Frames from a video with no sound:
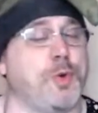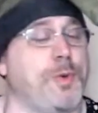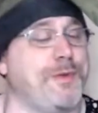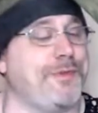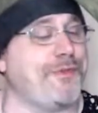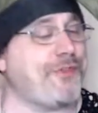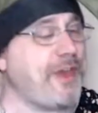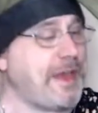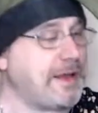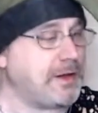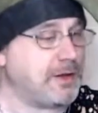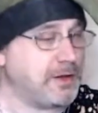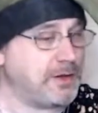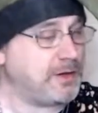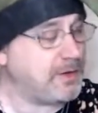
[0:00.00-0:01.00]

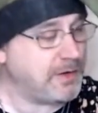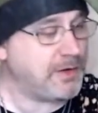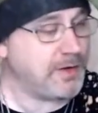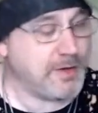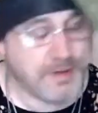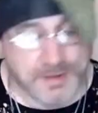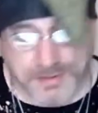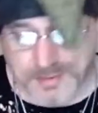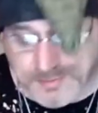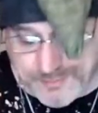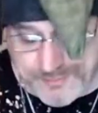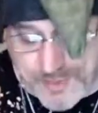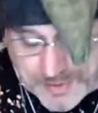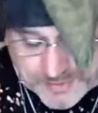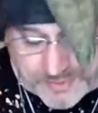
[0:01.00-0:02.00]
feel,
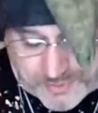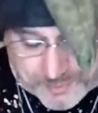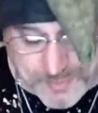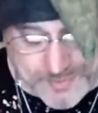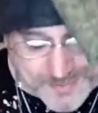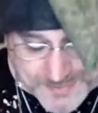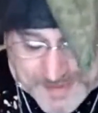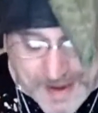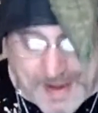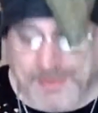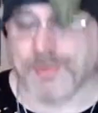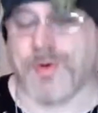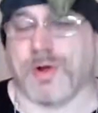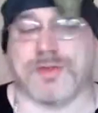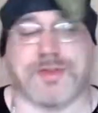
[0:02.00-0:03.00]
right, the spirits, because I
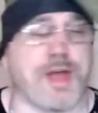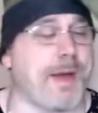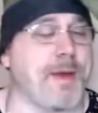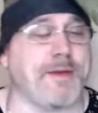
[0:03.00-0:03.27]
do all the time.